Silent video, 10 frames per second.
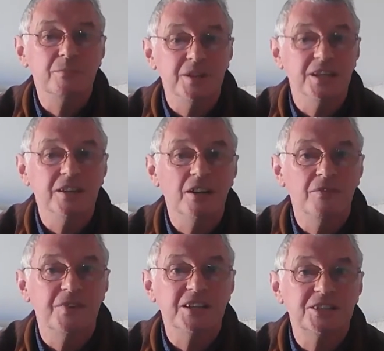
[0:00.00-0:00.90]
been
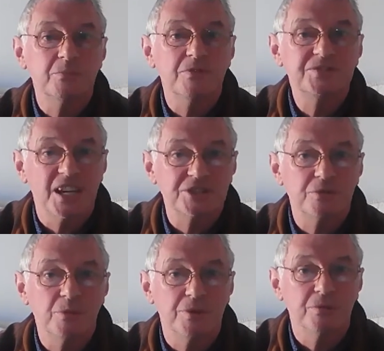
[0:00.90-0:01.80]
a victim of
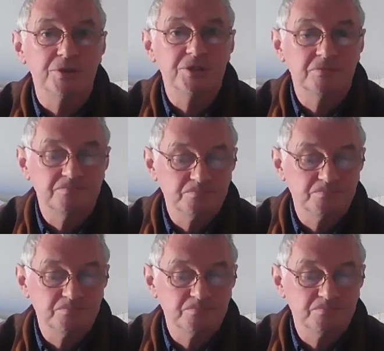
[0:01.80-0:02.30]
sexual abuse.